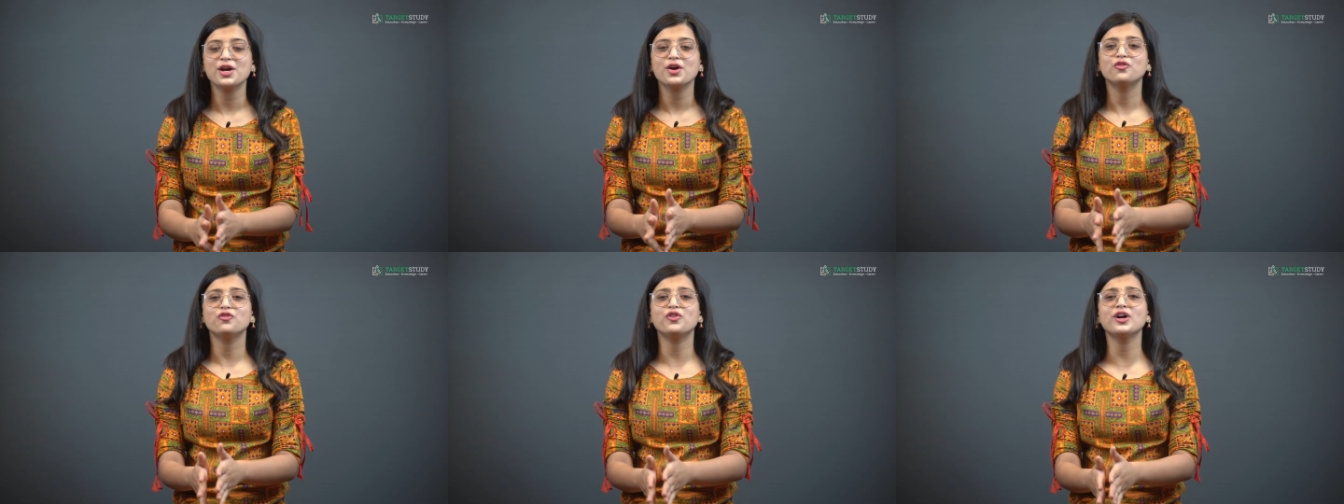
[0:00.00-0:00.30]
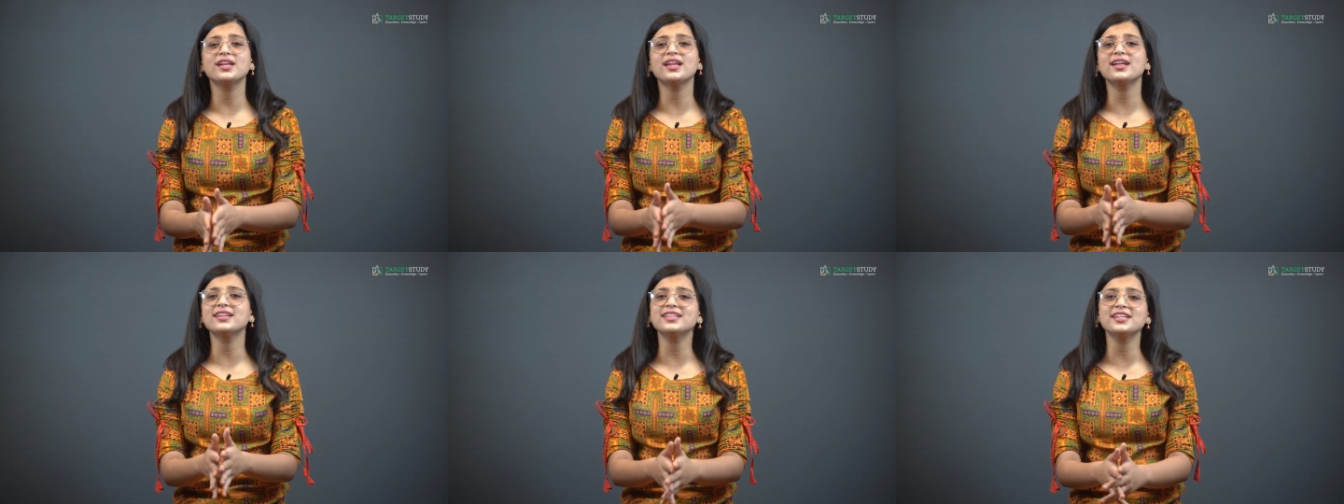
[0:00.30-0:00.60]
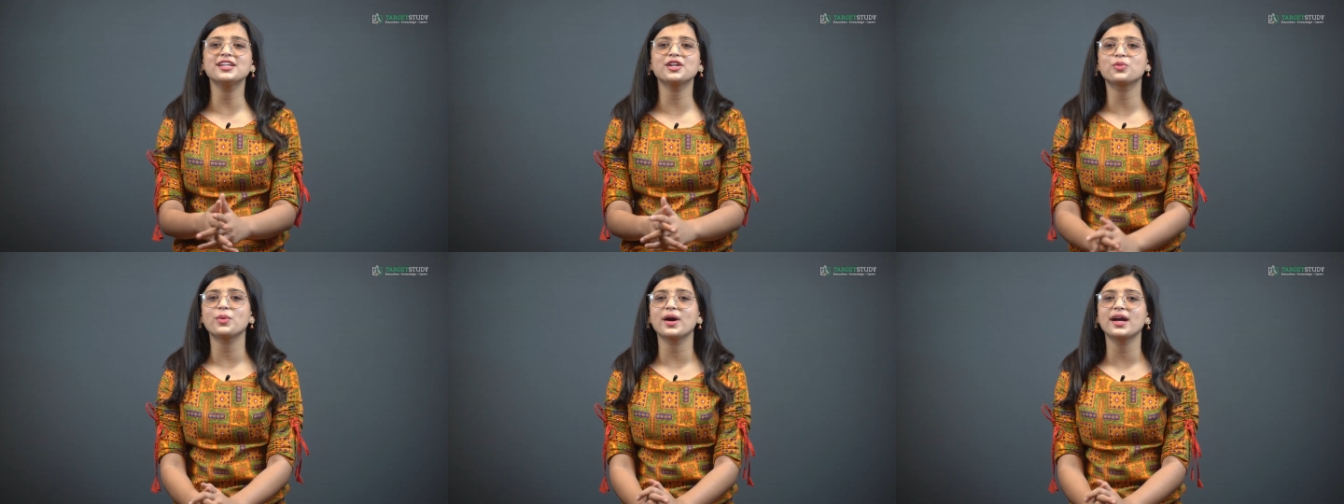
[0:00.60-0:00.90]
what are
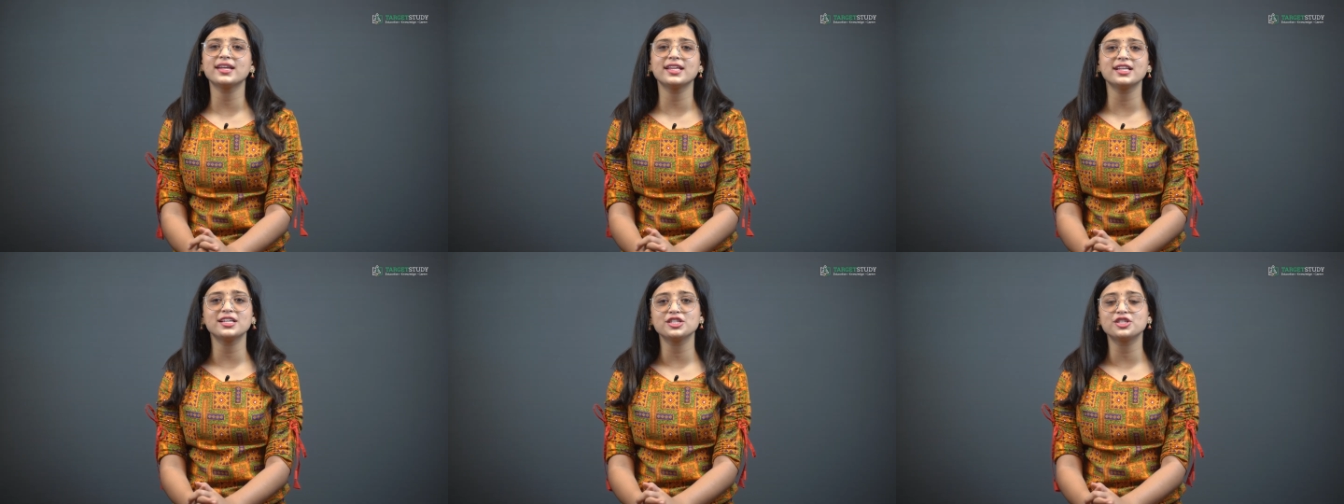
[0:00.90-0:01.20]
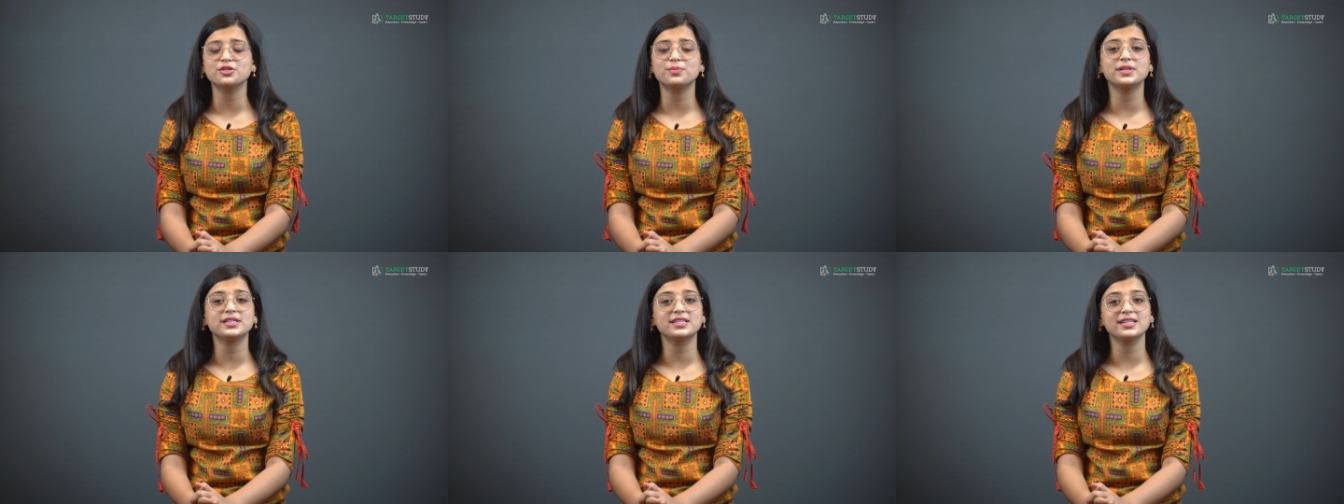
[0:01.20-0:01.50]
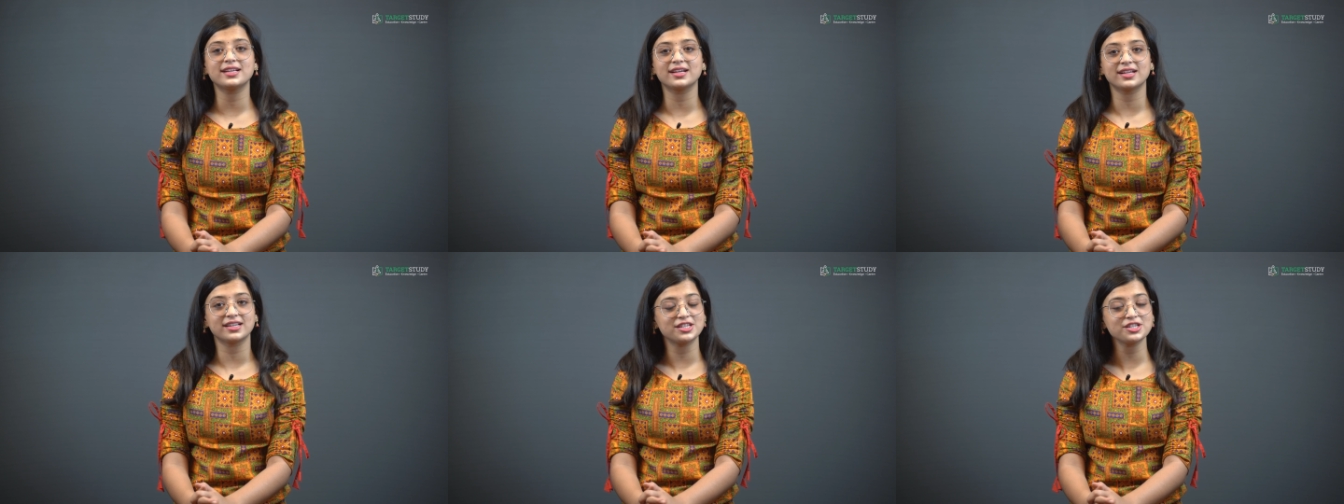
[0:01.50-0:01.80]
the required eligibility
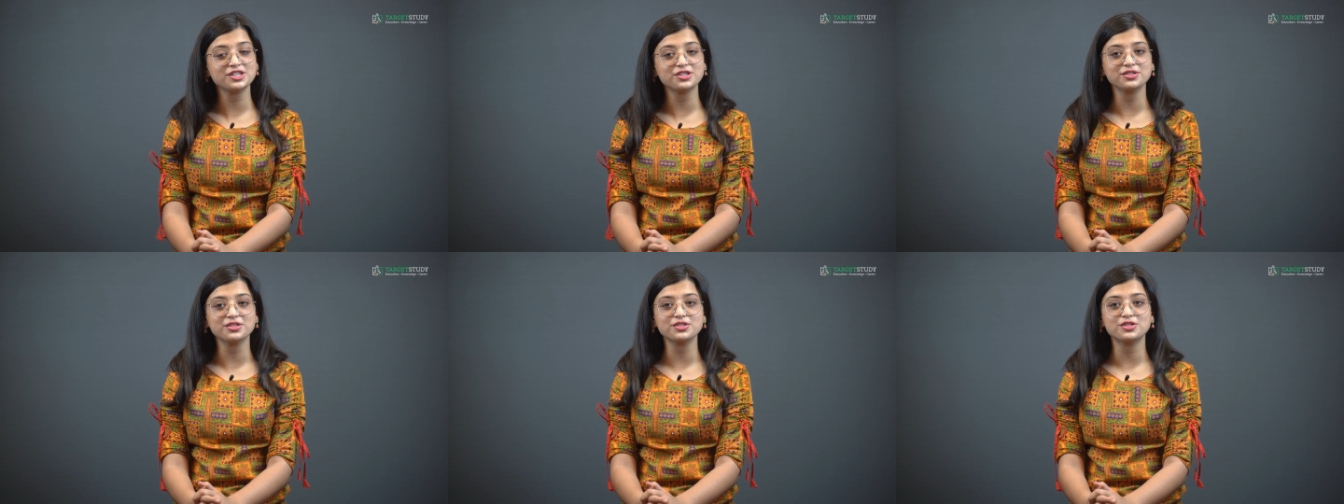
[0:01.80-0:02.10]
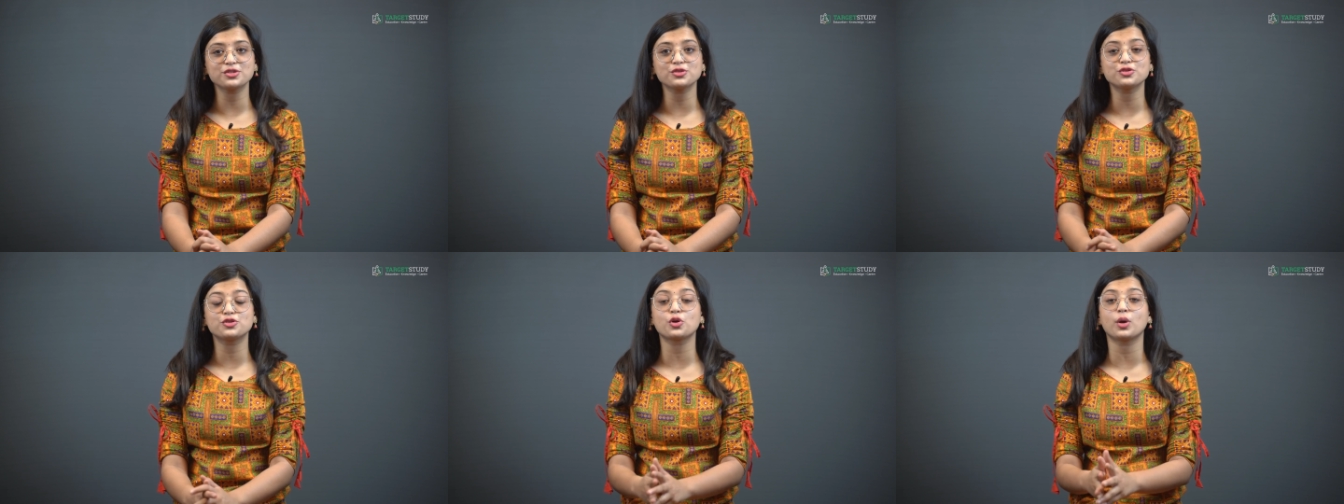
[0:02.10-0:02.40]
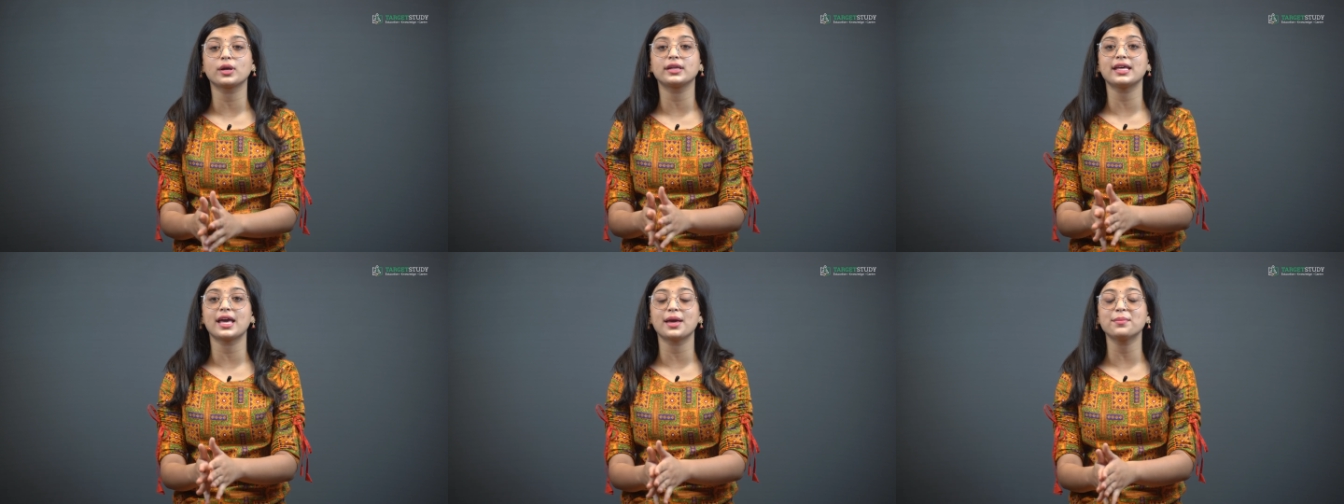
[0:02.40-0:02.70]
conditions to
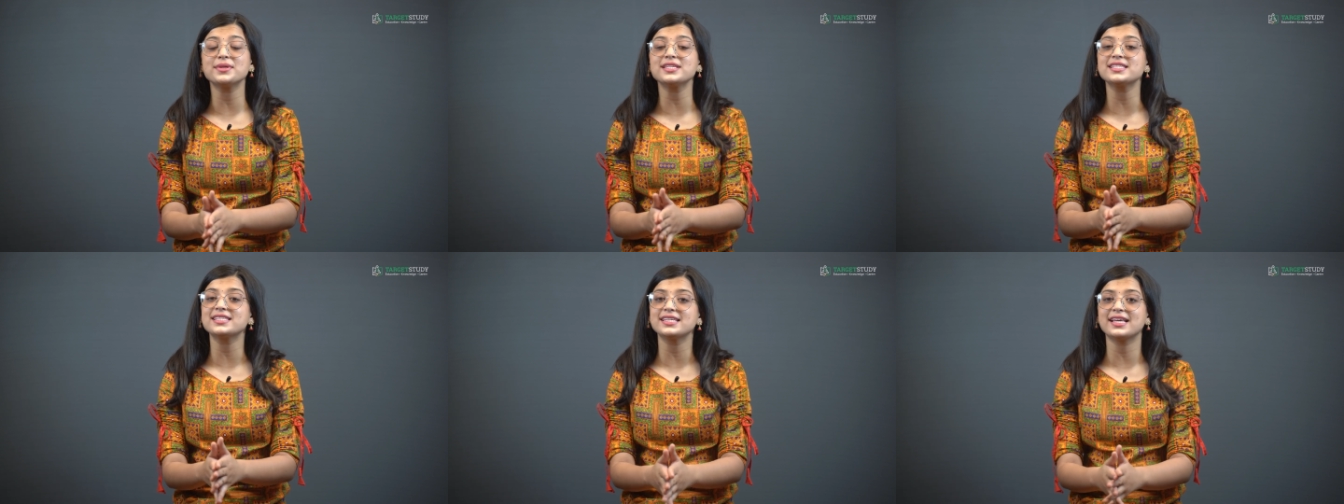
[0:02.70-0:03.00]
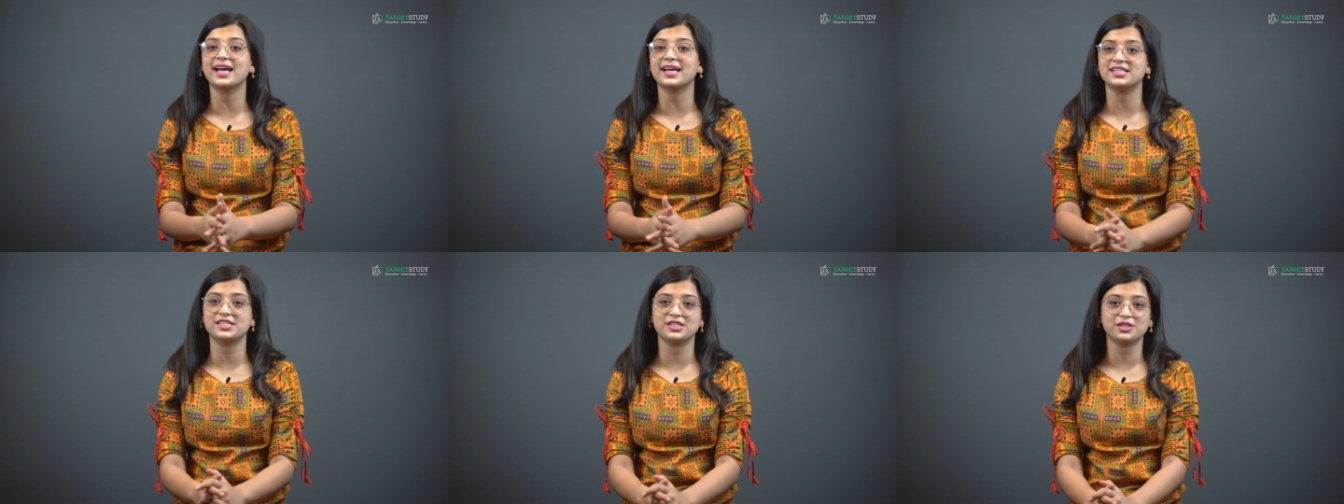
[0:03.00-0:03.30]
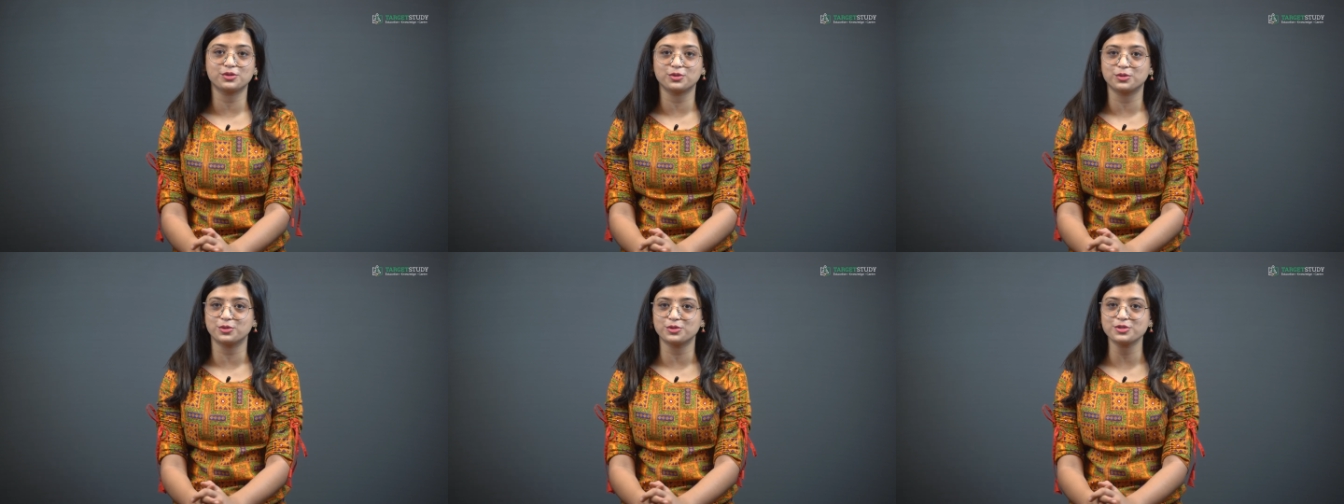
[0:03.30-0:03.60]
join MSc IT
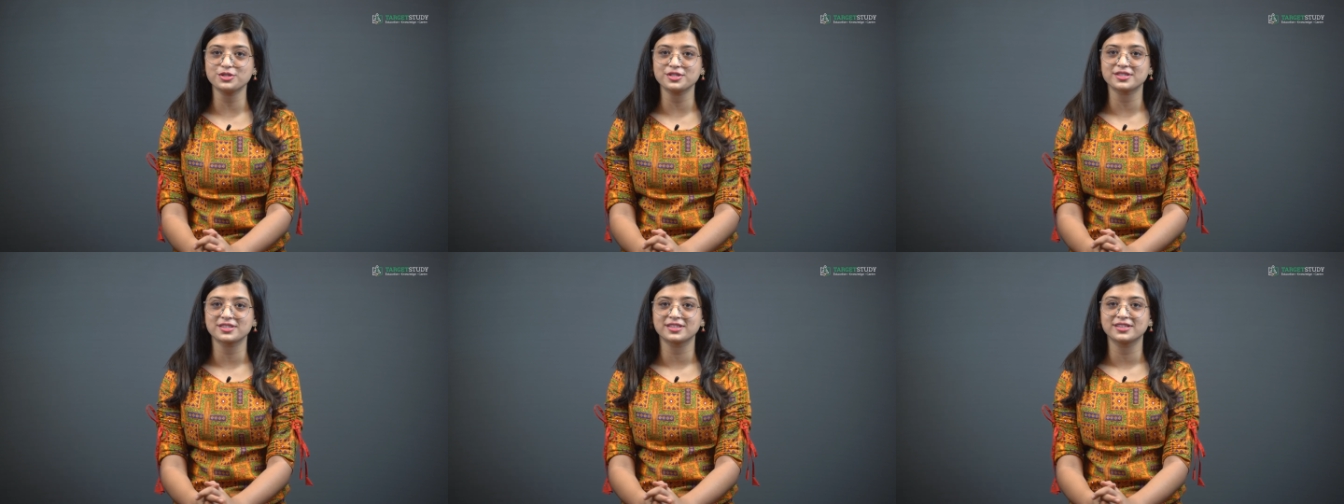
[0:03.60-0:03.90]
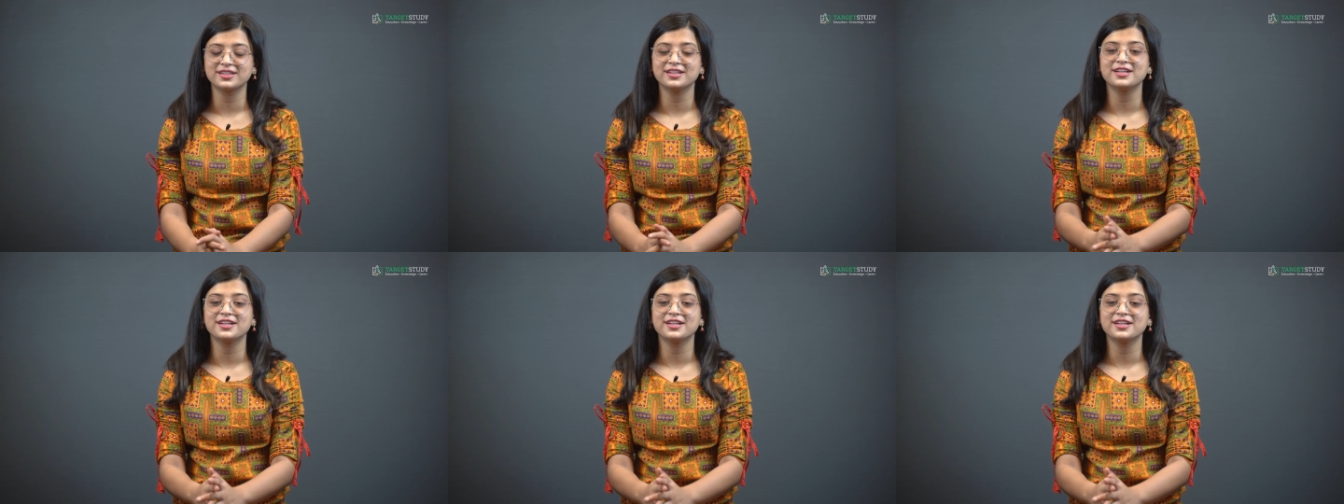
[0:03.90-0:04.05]
course,